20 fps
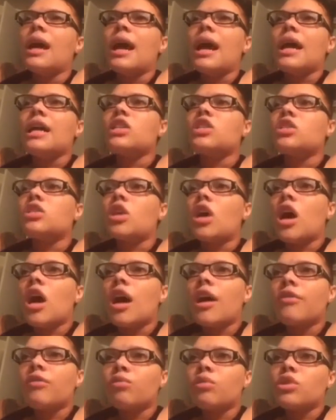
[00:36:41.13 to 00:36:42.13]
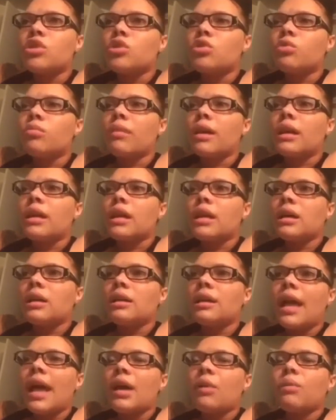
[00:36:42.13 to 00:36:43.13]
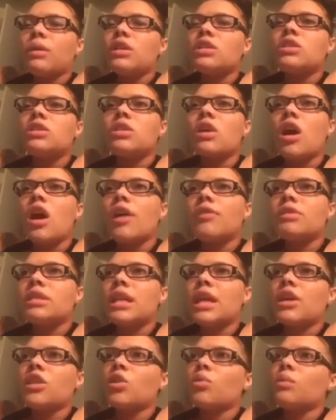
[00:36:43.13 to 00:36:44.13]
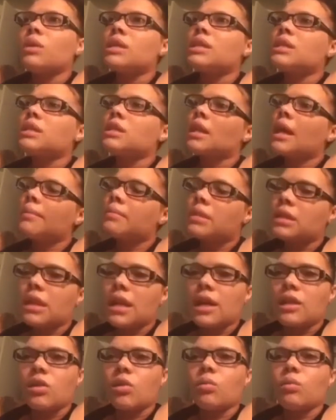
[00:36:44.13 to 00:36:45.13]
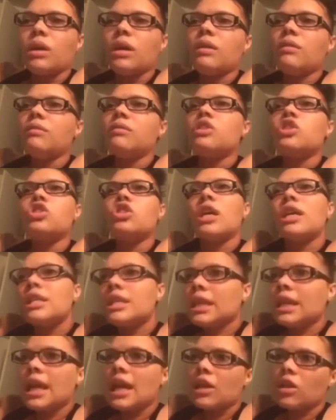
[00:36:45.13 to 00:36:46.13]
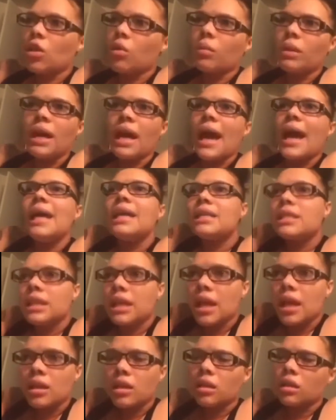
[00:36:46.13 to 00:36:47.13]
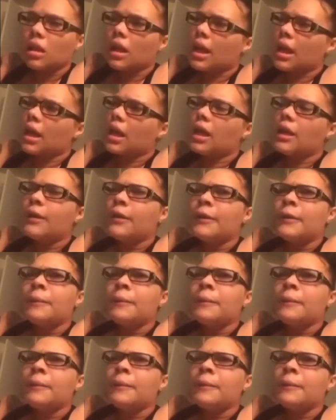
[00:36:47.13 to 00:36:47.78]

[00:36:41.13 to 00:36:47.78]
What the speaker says: I starved with you, my nigga. Like, we starved together. We slept together. We shit together. We ate together. Like,